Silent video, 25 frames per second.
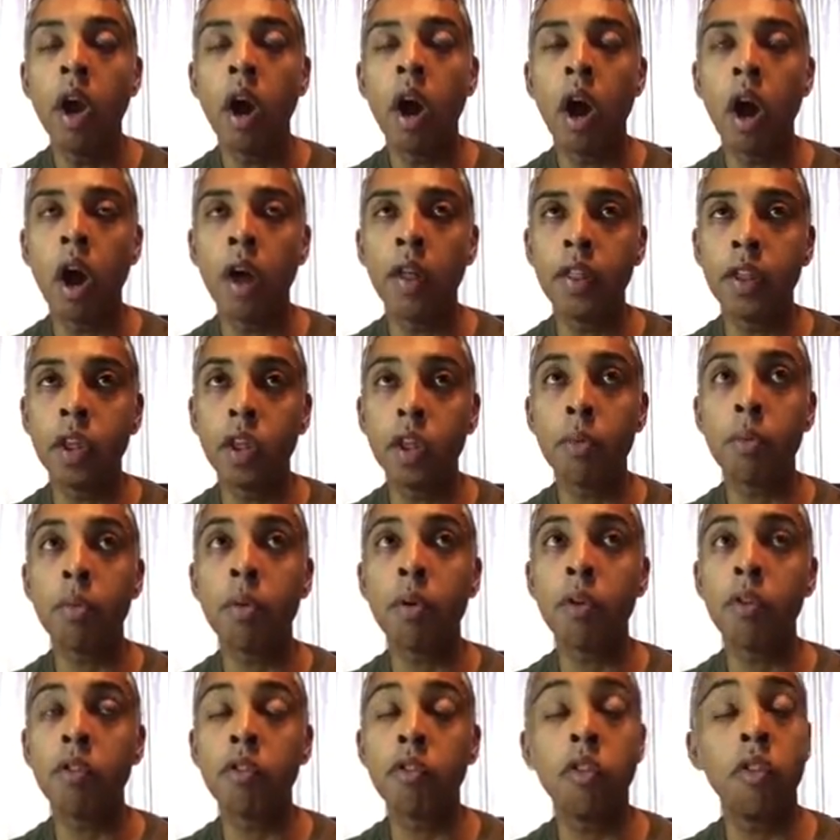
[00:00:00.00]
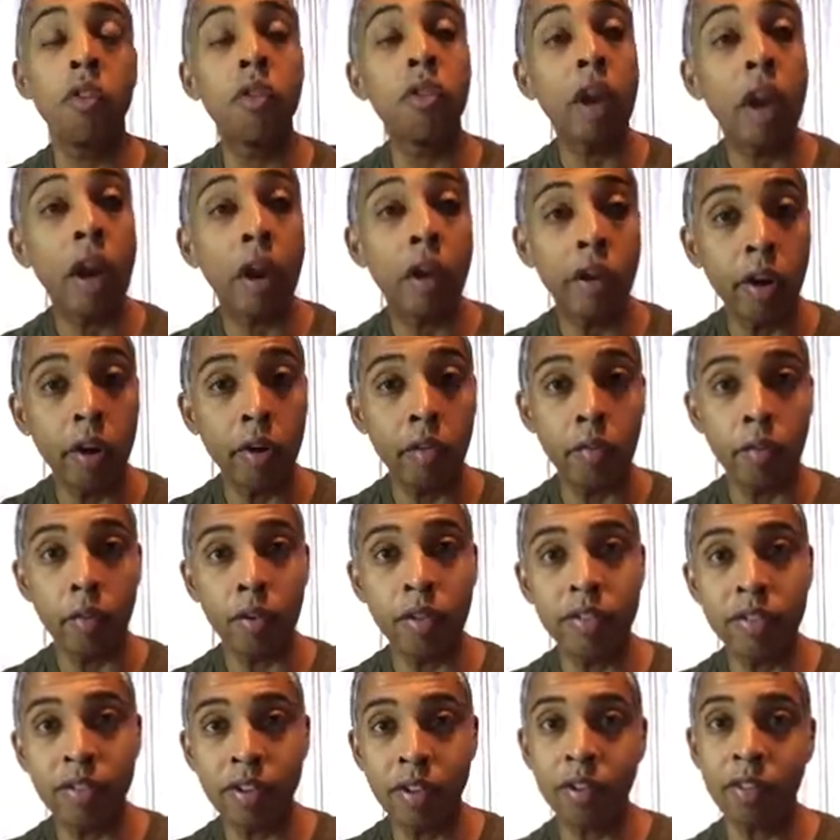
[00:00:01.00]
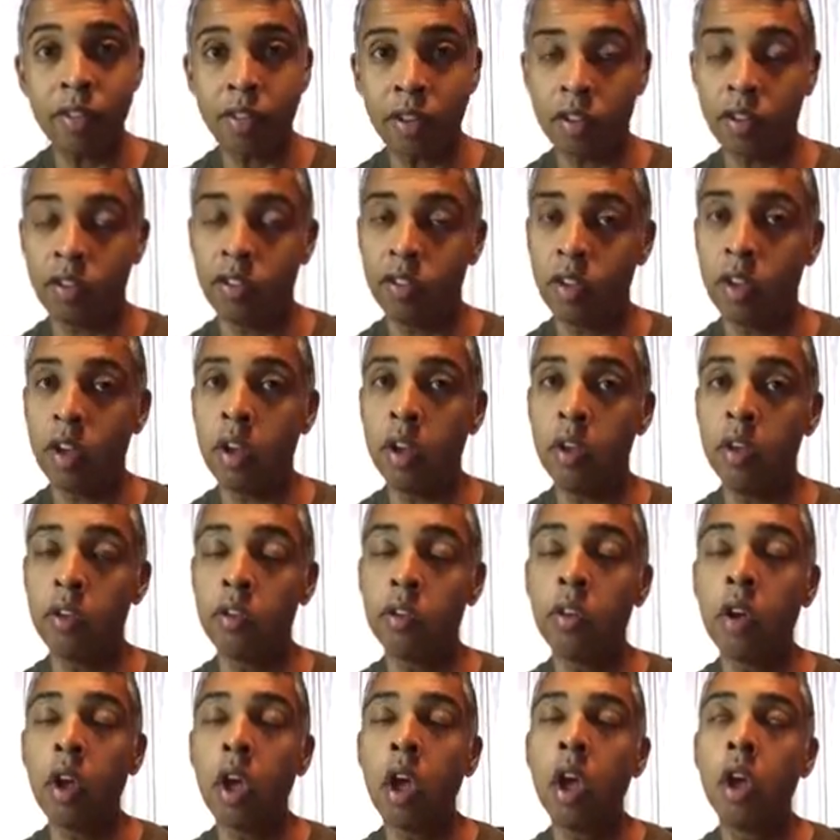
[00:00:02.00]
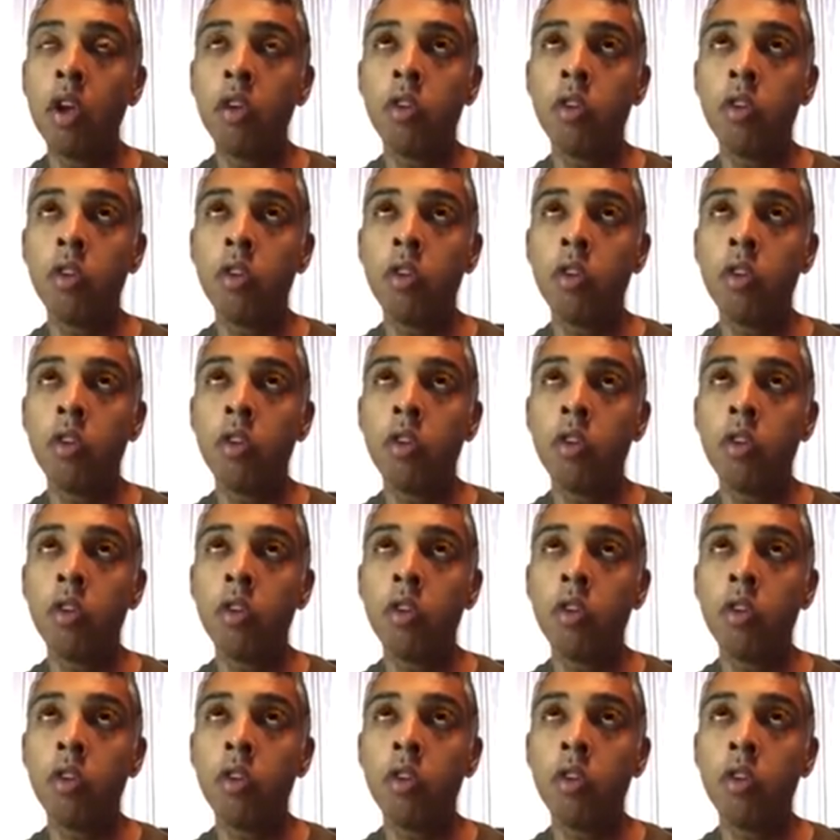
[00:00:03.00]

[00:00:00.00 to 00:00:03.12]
the other person's area of resistance is.